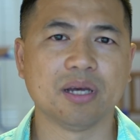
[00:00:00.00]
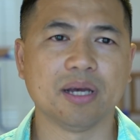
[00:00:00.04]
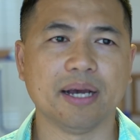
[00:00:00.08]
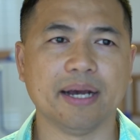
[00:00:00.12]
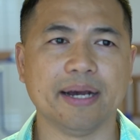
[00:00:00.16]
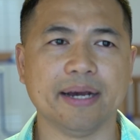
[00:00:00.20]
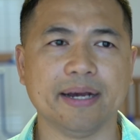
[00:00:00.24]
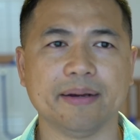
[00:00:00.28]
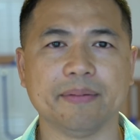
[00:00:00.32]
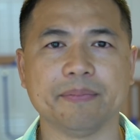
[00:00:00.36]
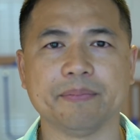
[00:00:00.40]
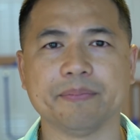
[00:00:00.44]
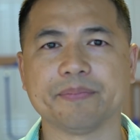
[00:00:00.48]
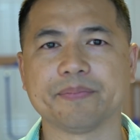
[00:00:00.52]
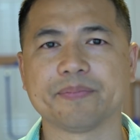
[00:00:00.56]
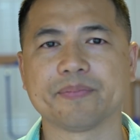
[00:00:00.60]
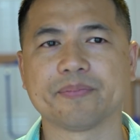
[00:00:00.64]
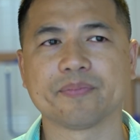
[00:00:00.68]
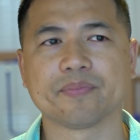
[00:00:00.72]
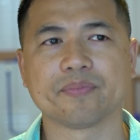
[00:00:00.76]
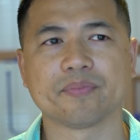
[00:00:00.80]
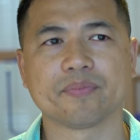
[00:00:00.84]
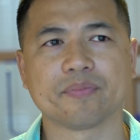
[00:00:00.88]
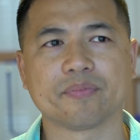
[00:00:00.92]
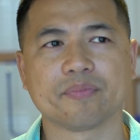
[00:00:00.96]

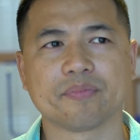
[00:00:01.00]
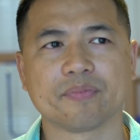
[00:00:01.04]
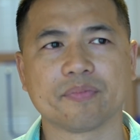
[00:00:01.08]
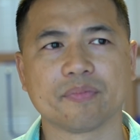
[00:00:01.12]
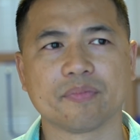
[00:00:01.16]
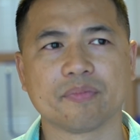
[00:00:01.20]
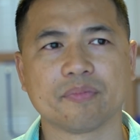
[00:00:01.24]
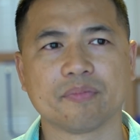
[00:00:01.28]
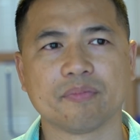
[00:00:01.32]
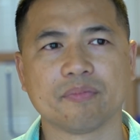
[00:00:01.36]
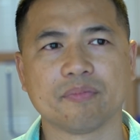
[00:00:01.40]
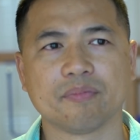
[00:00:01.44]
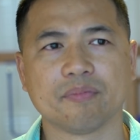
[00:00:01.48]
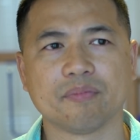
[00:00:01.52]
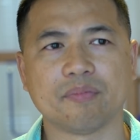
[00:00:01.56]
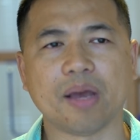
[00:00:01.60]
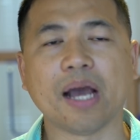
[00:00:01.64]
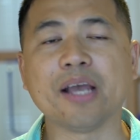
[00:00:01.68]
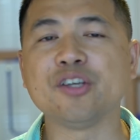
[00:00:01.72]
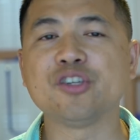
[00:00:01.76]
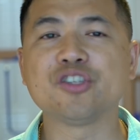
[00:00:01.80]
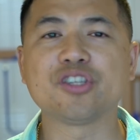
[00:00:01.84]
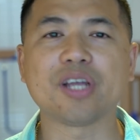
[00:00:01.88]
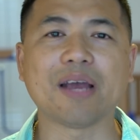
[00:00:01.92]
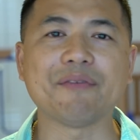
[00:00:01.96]
I
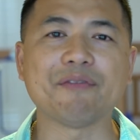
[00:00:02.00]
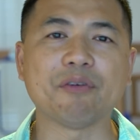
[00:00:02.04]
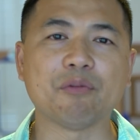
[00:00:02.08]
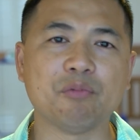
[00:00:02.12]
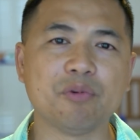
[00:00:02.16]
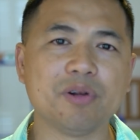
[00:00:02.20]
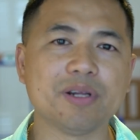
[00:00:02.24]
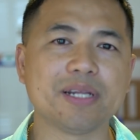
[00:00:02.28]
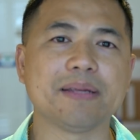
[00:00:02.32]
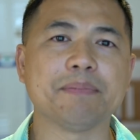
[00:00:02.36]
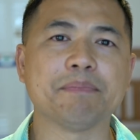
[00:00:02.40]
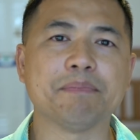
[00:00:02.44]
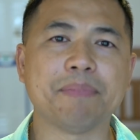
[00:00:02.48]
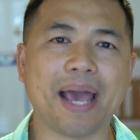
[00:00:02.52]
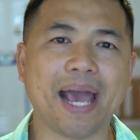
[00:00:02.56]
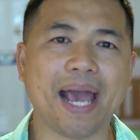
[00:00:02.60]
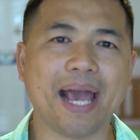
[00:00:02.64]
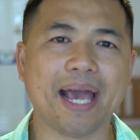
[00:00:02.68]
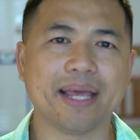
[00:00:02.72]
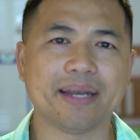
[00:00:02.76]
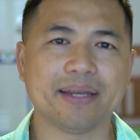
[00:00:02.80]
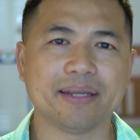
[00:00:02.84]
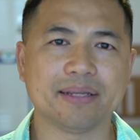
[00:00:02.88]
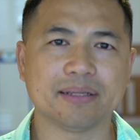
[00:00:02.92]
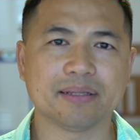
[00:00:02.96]
used to have a really
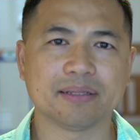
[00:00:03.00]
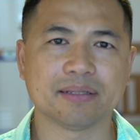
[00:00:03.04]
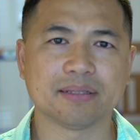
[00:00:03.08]
bad